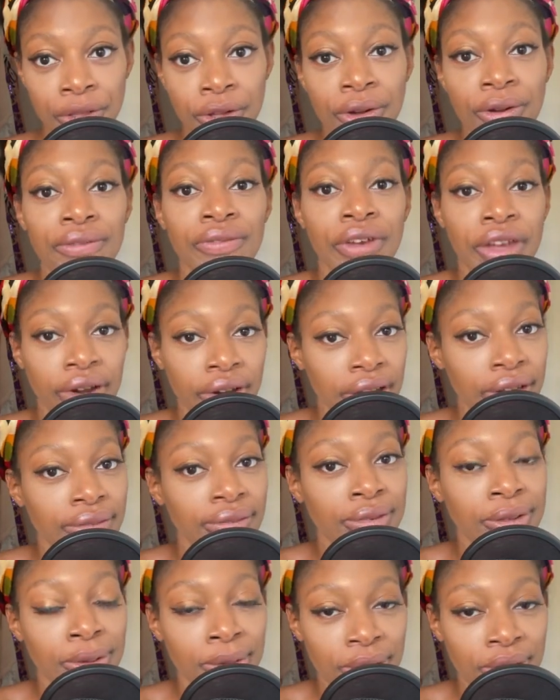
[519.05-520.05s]
There are
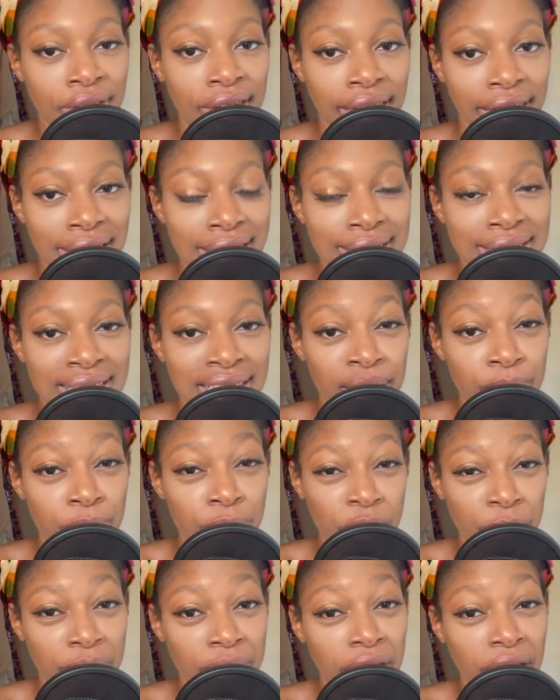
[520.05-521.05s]
very few things
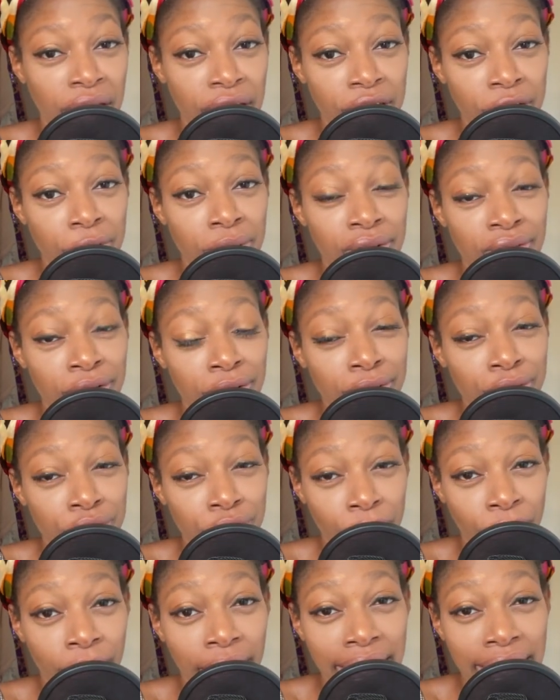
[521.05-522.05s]
that bring me unequivocal
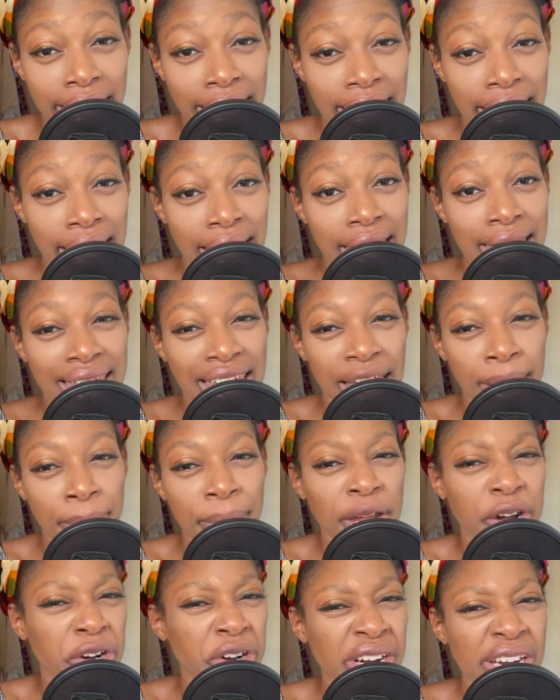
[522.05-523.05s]
joy,
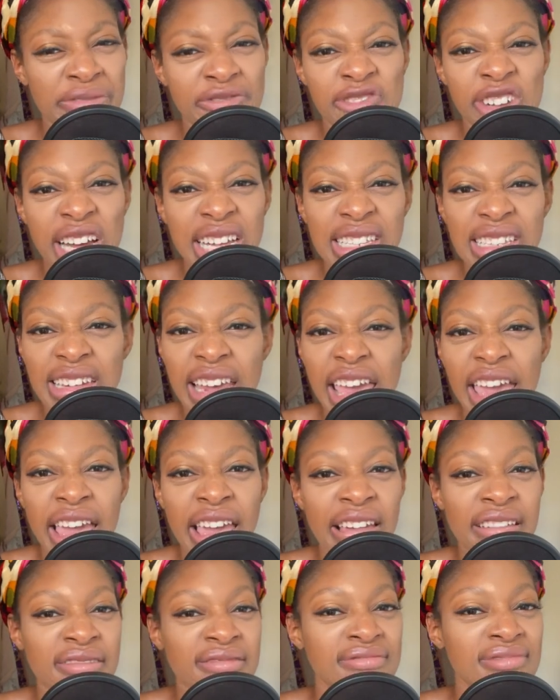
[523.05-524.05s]
like buttercream
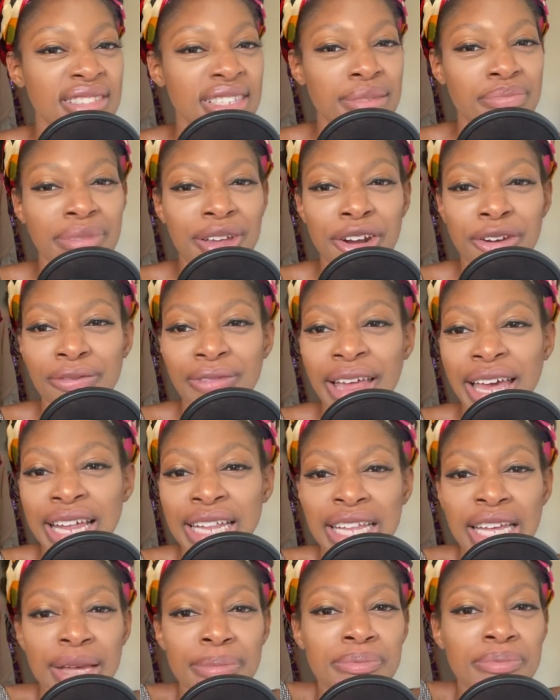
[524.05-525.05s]
frosting, some
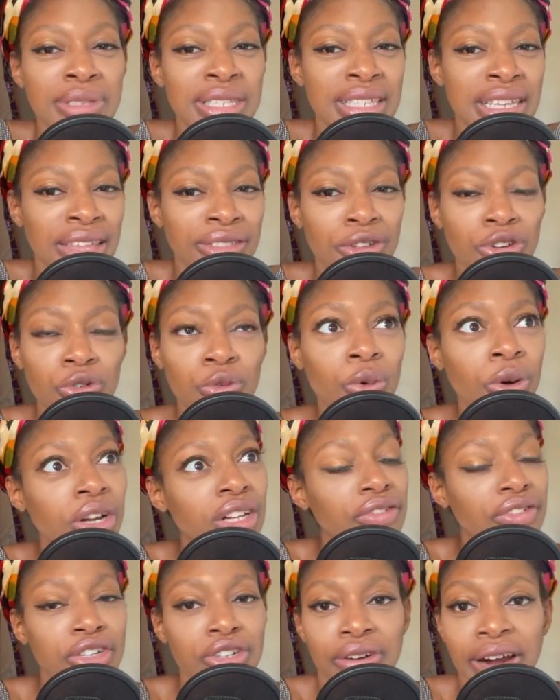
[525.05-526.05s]
butterfly clips, and the
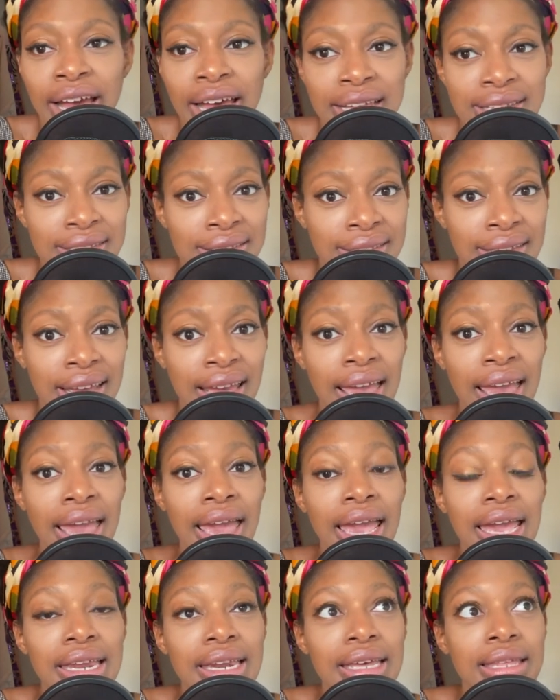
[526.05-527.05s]
twirl of a dress.
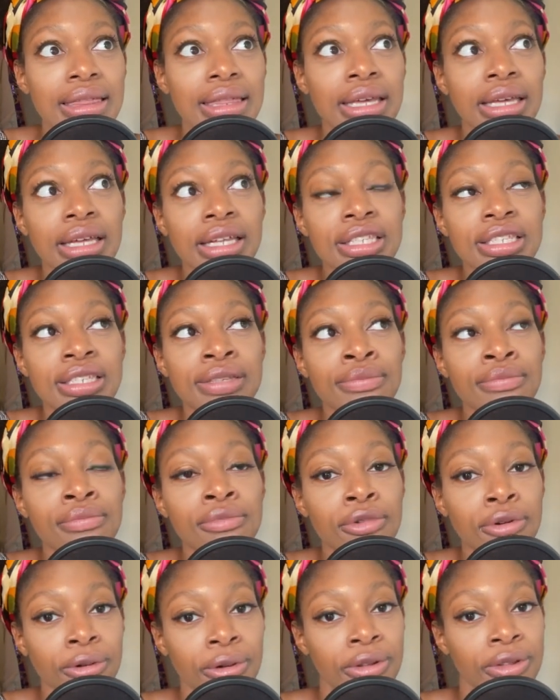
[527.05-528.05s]
And I think it's
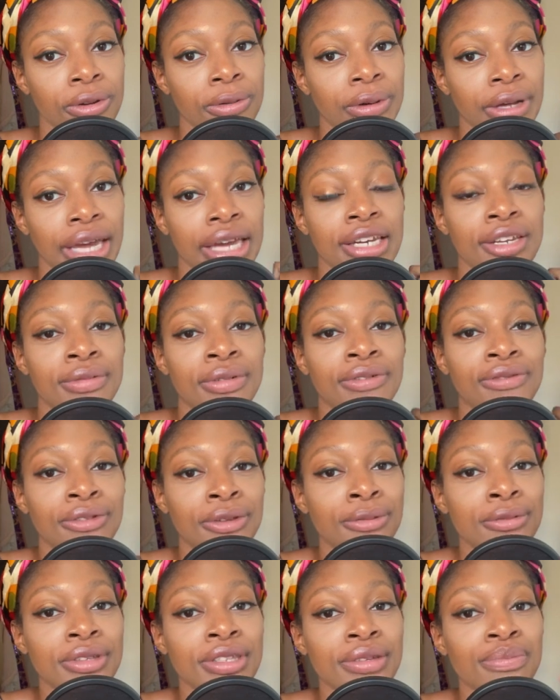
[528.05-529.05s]
more than okay to
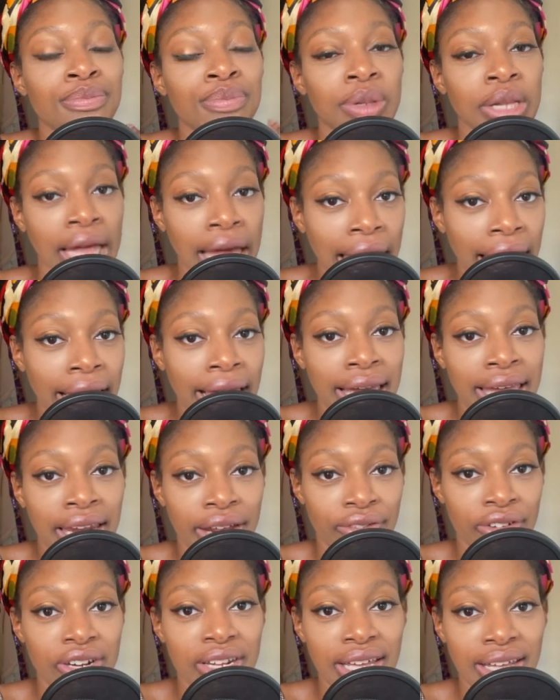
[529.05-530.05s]
infuse some play
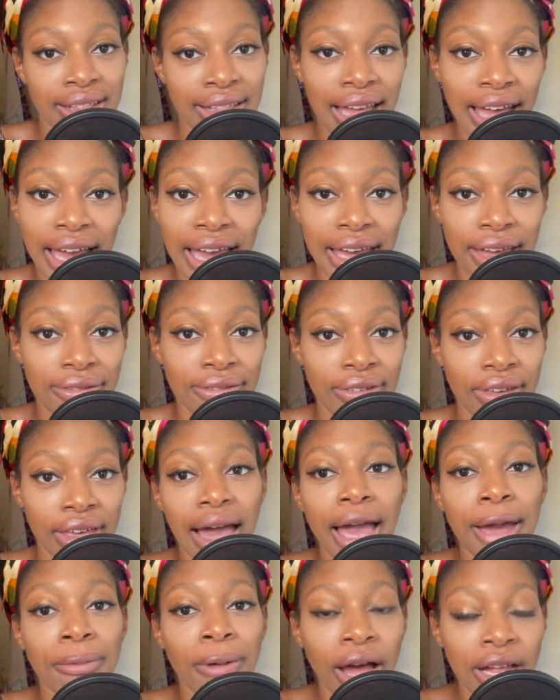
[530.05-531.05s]
in everyday life.
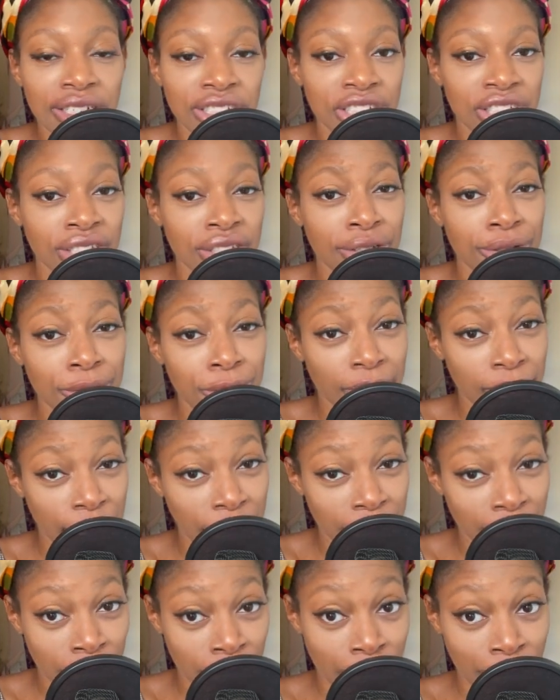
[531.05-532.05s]
I watched Little
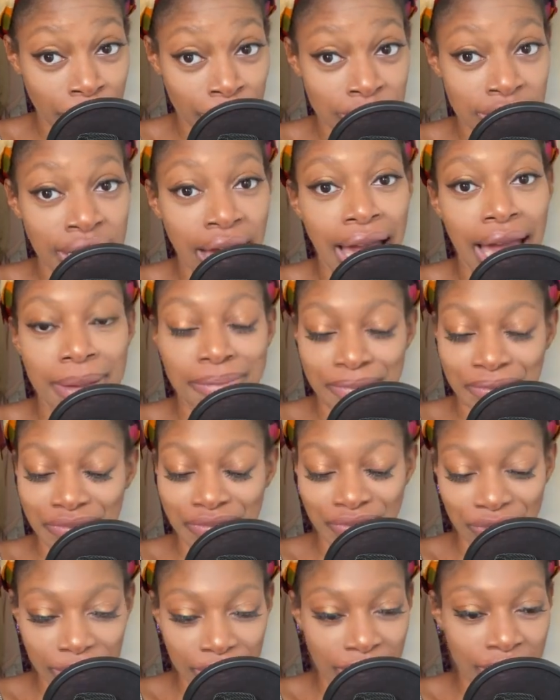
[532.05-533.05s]
Women for the first time
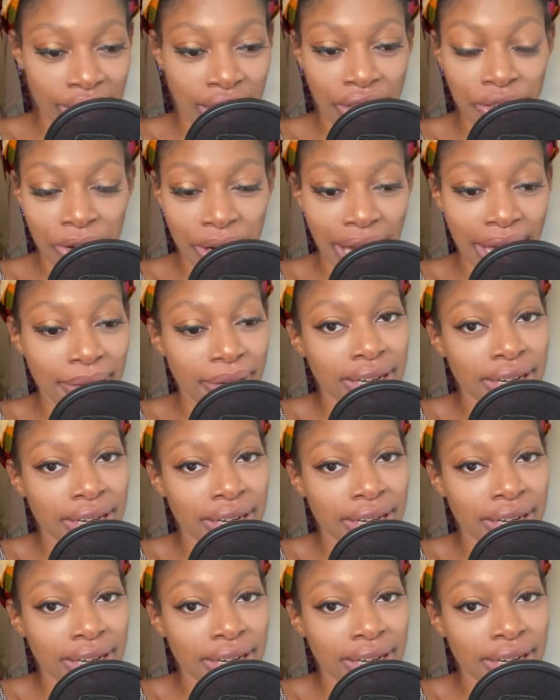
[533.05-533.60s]
the other